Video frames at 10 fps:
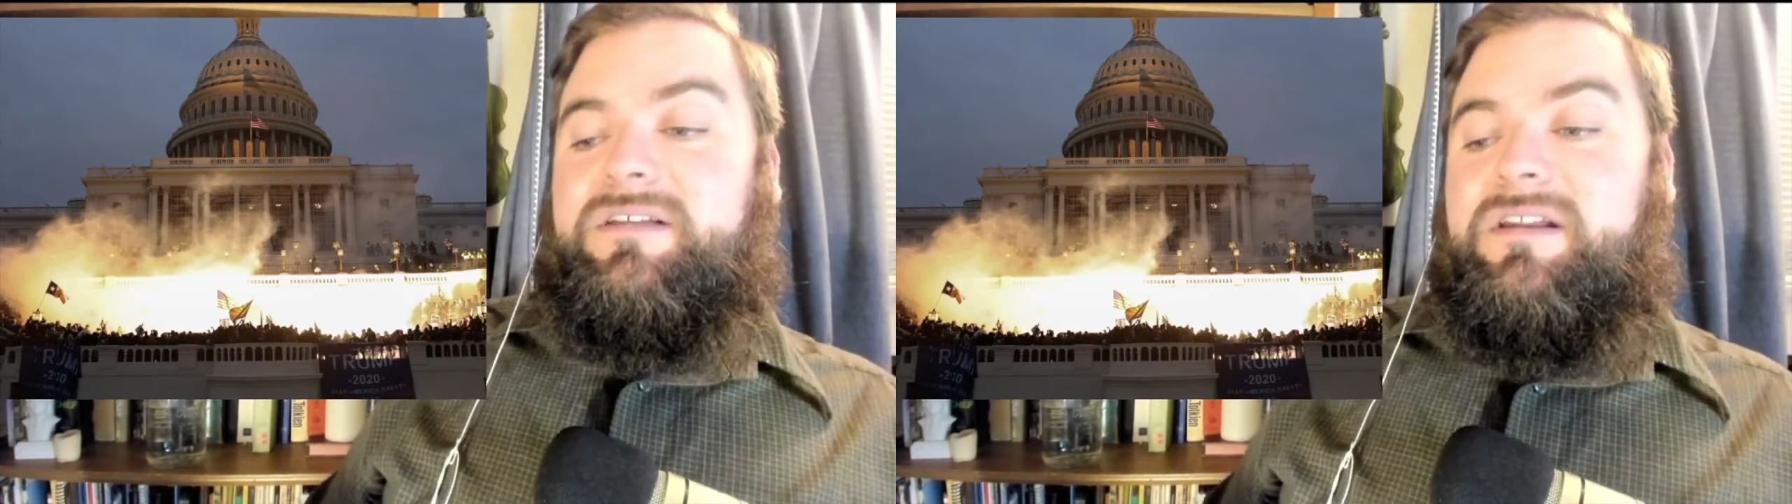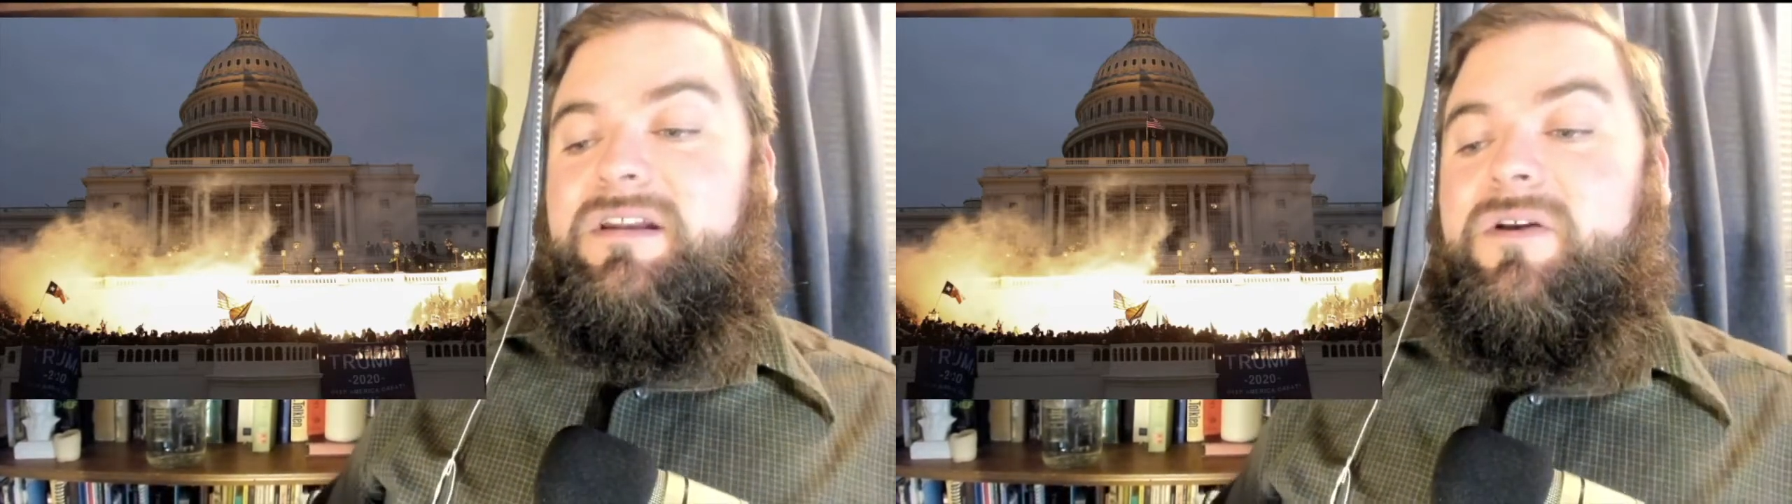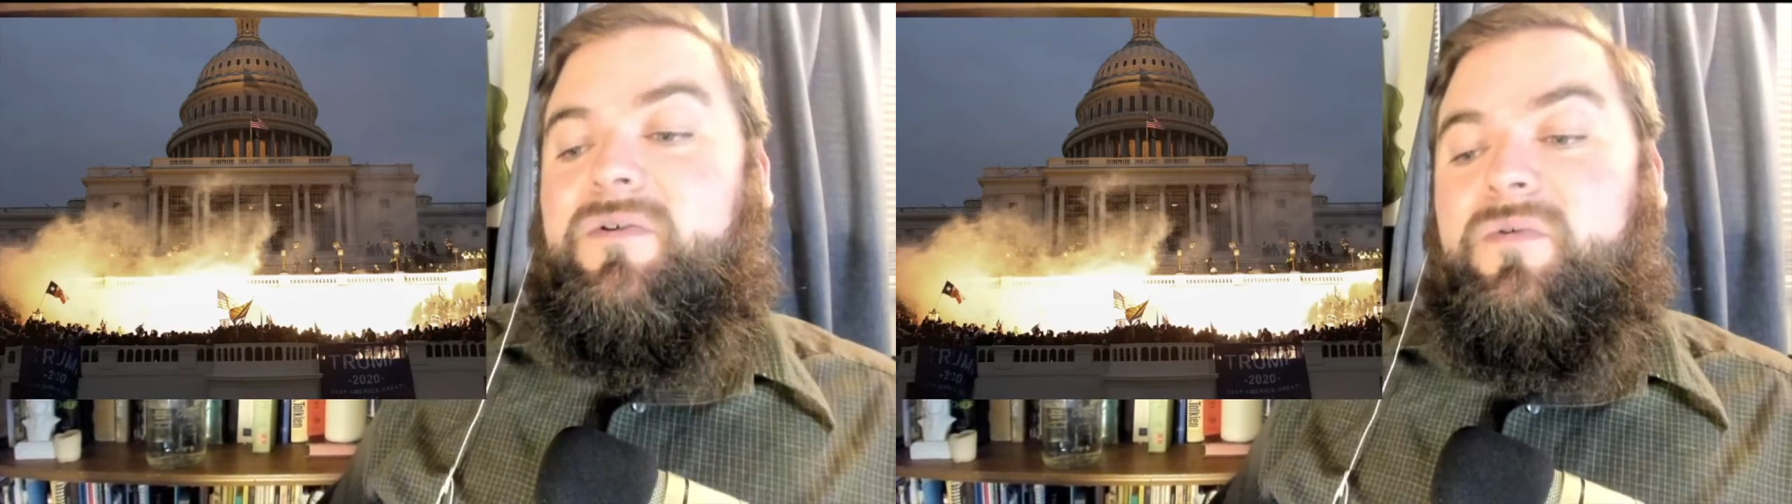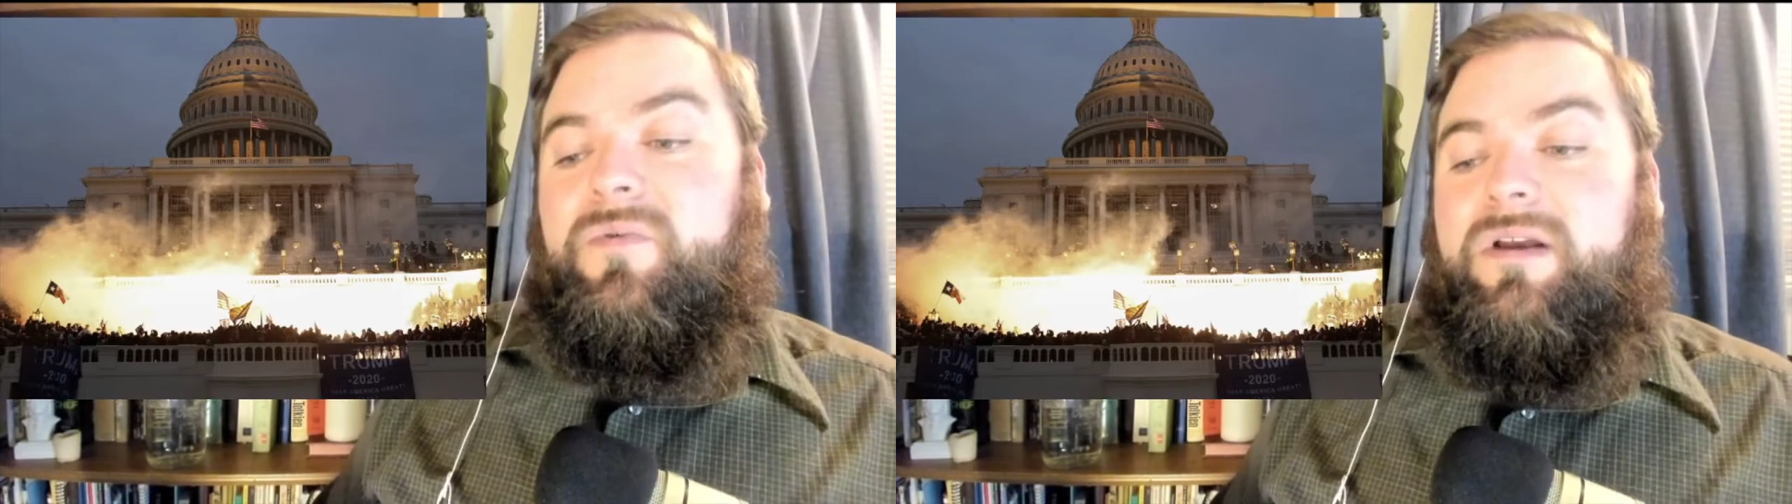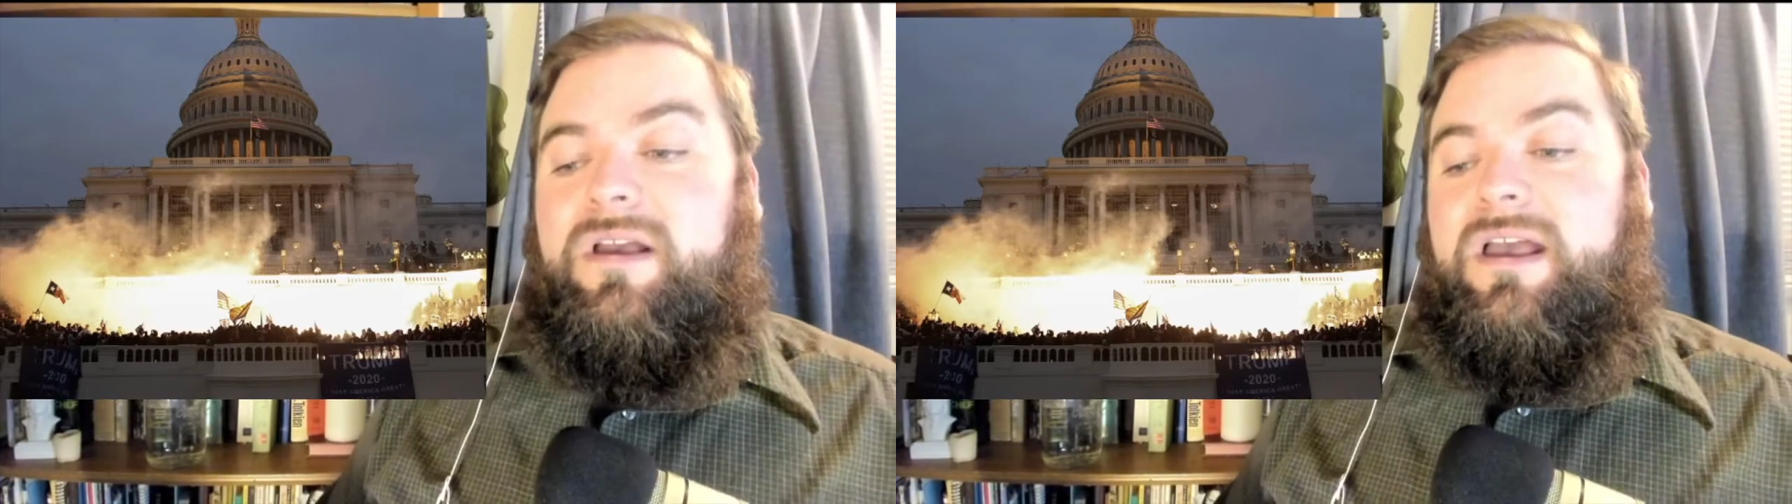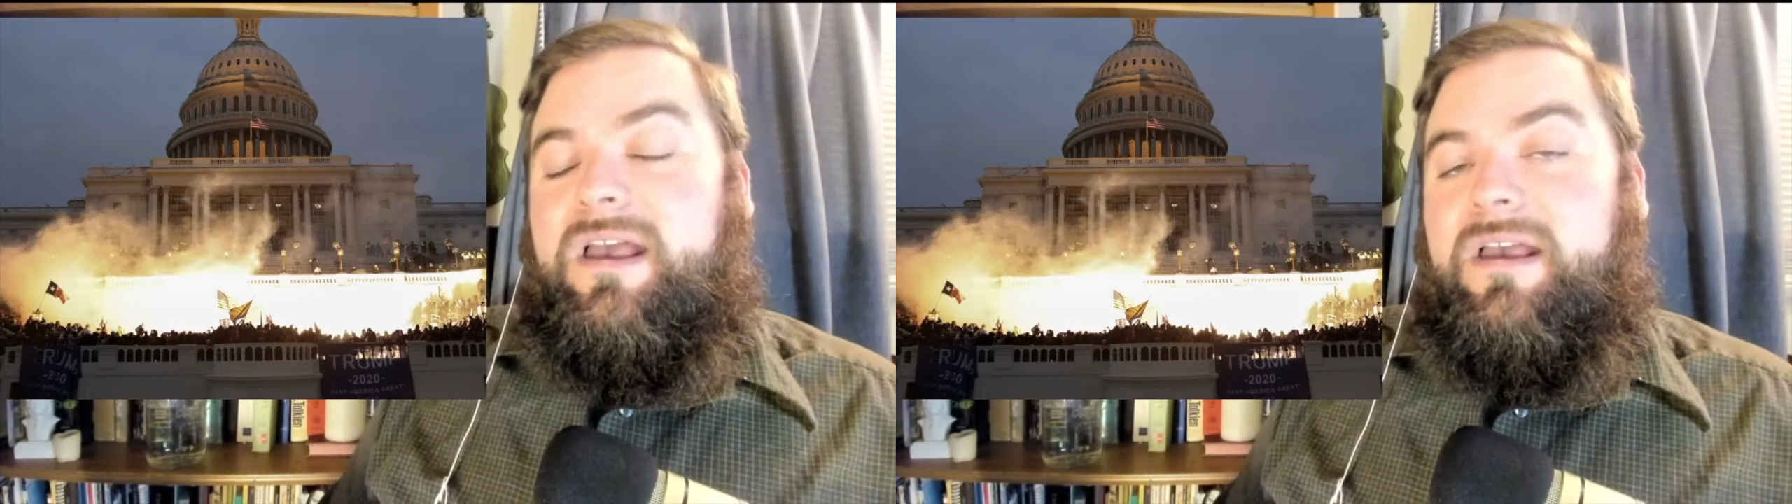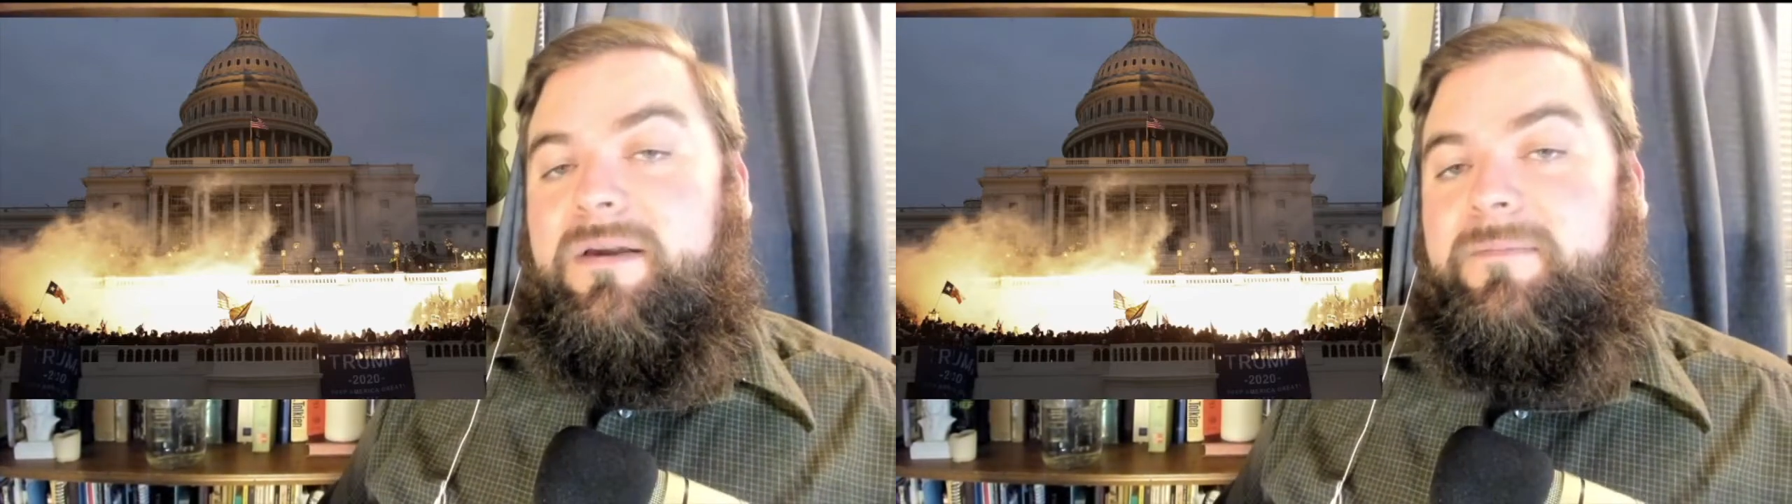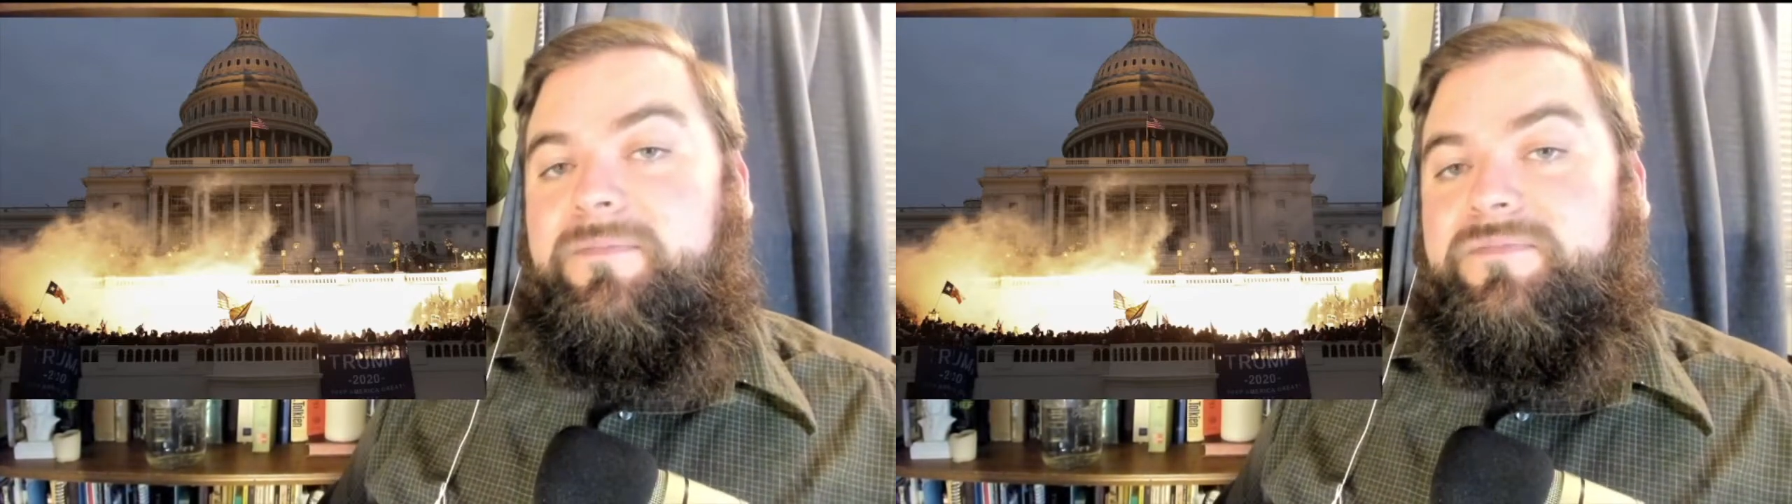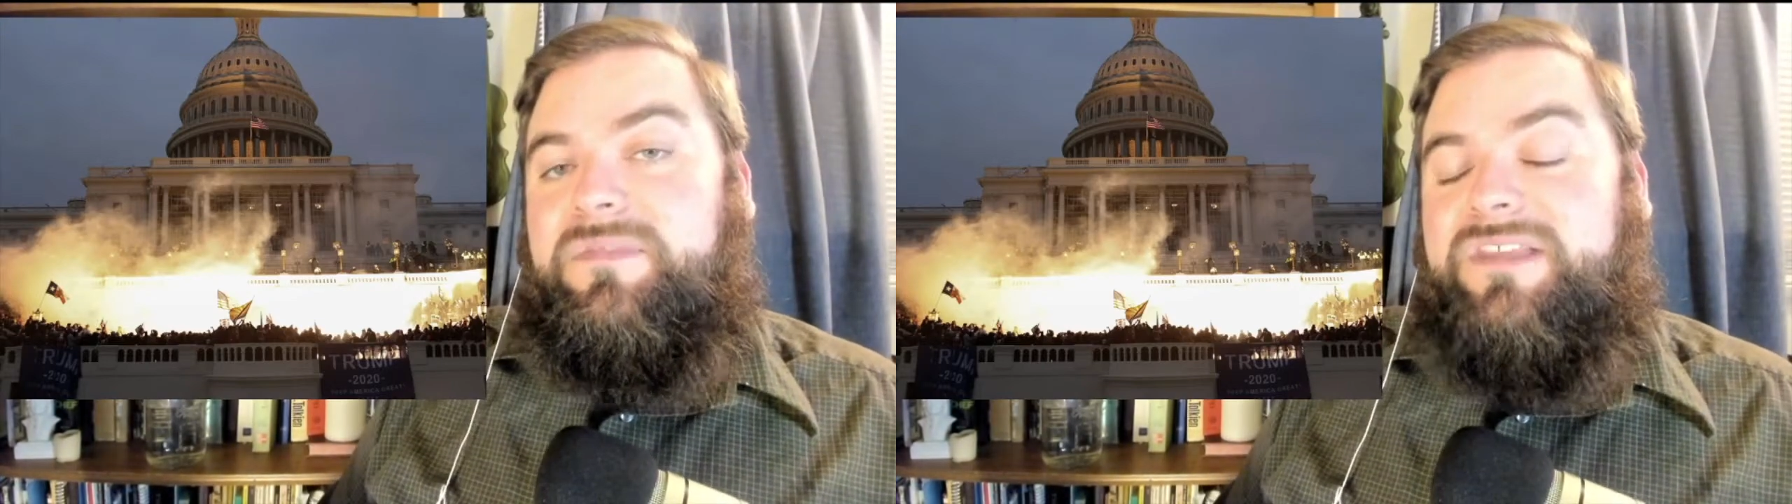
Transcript: there's an